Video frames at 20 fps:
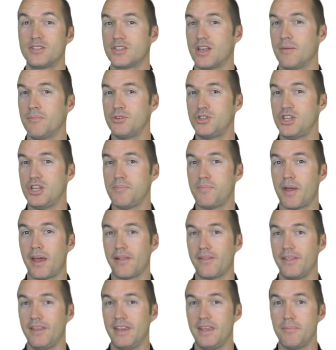Some cheap
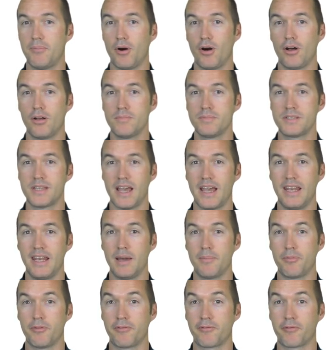LED bulbs end
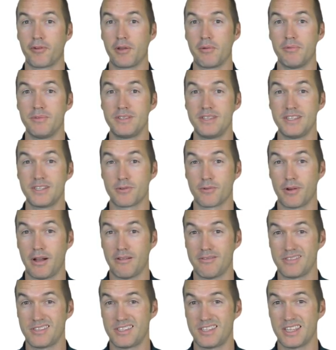up with frequencies
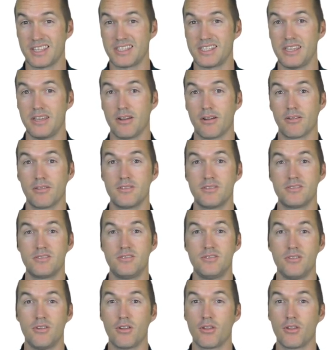around 60 Hz due